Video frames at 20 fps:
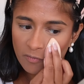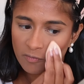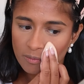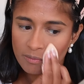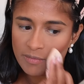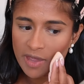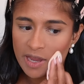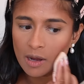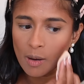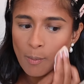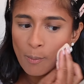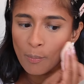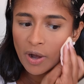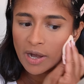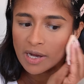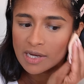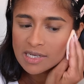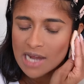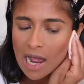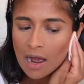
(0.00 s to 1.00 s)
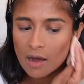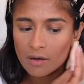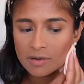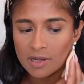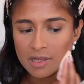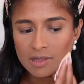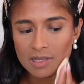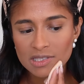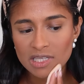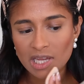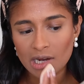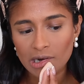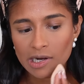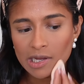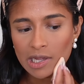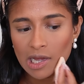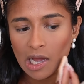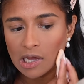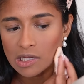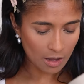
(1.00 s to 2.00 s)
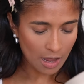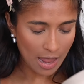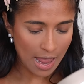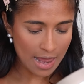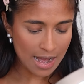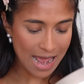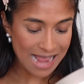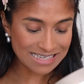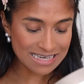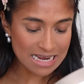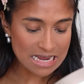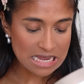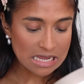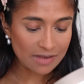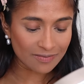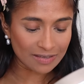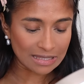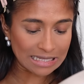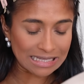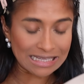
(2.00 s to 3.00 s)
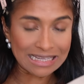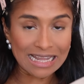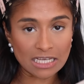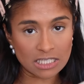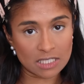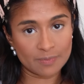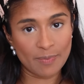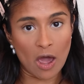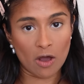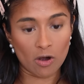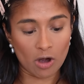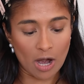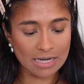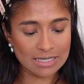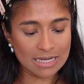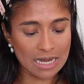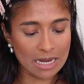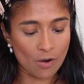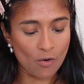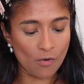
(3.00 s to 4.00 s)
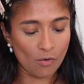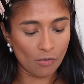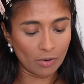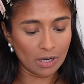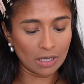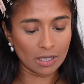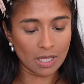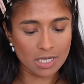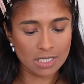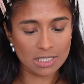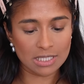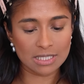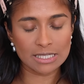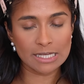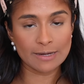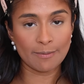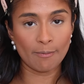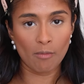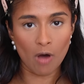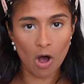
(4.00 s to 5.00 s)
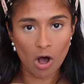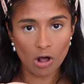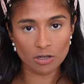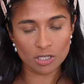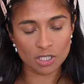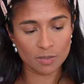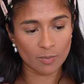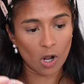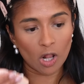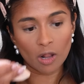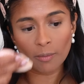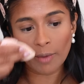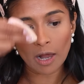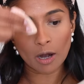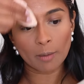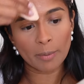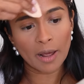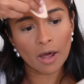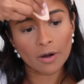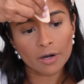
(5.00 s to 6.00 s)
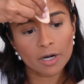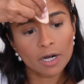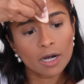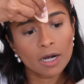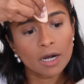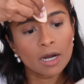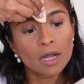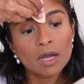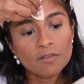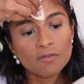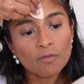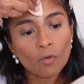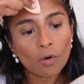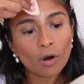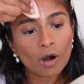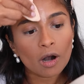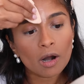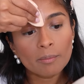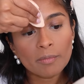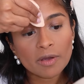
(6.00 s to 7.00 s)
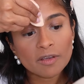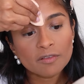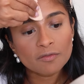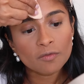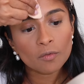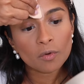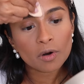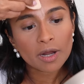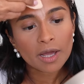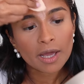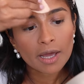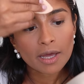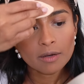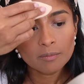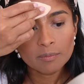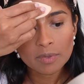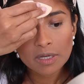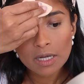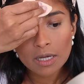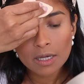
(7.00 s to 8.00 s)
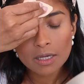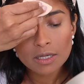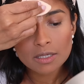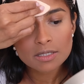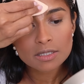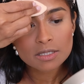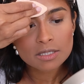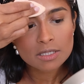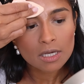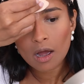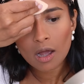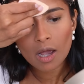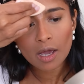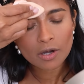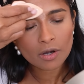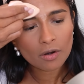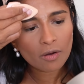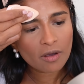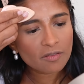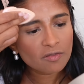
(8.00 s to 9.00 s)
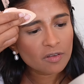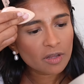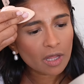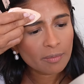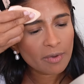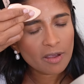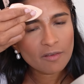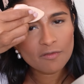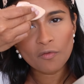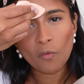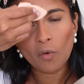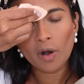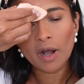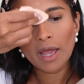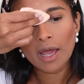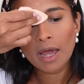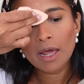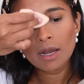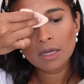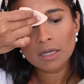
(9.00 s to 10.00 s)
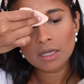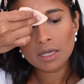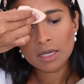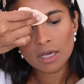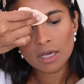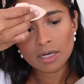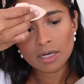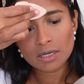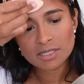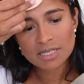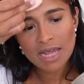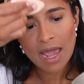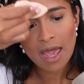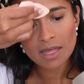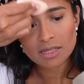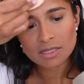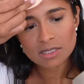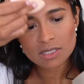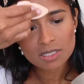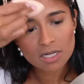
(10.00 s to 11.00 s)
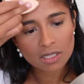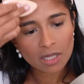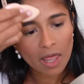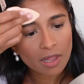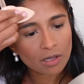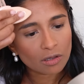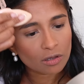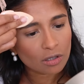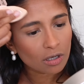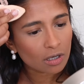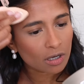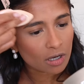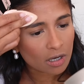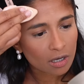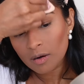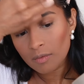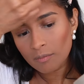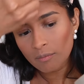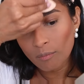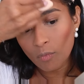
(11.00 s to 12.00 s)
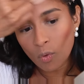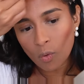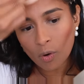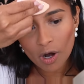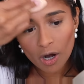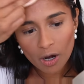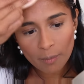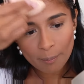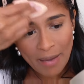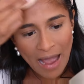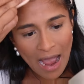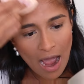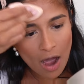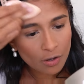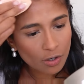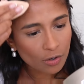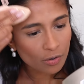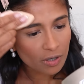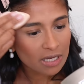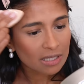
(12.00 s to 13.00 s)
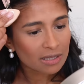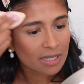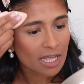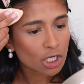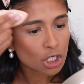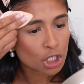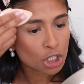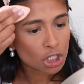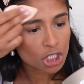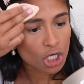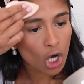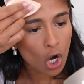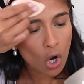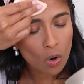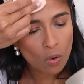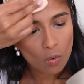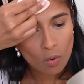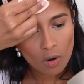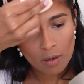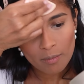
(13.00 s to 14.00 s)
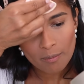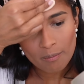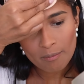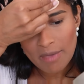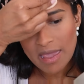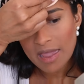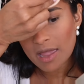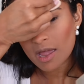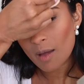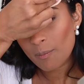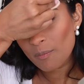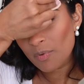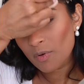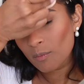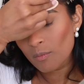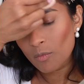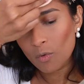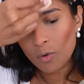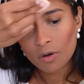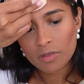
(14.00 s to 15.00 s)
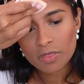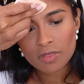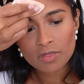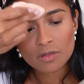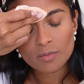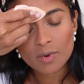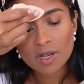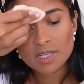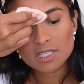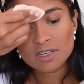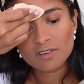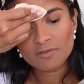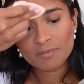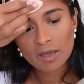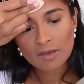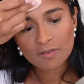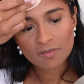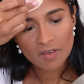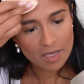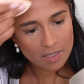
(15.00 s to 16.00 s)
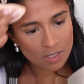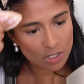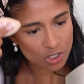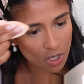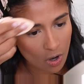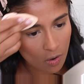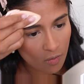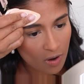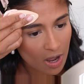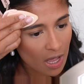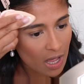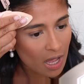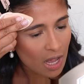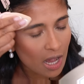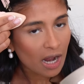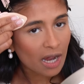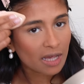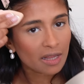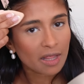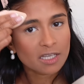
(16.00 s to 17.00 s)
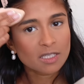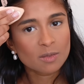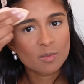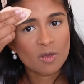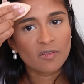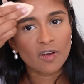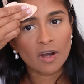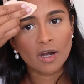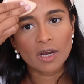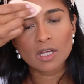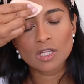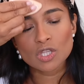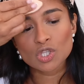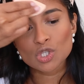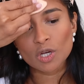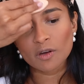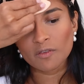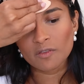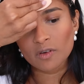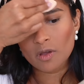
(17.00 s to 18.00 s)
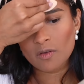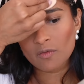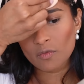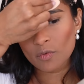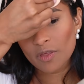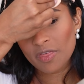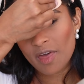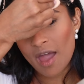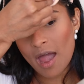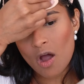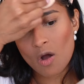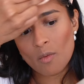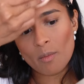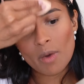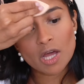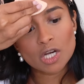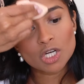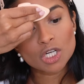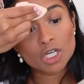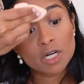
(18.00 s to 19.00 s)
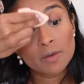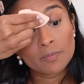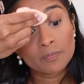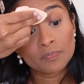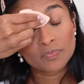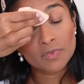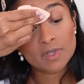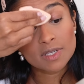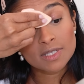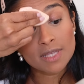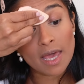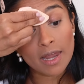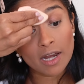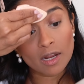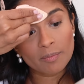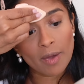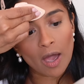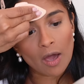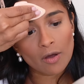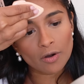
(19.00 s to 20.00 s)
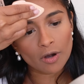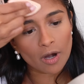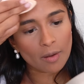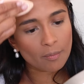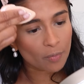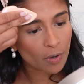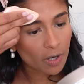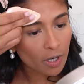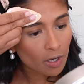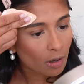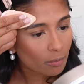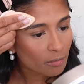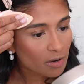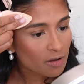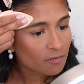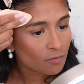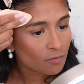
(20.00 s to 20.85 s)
makeup breakdown in this area. And I take even less powder. I take a really small amount of powder for my forehead because I don't know, I feel like my forehead tends to like look more powdery and like show makeup more than the rest of my face. So I like to be very conservative with how much setting powder I'm putting on my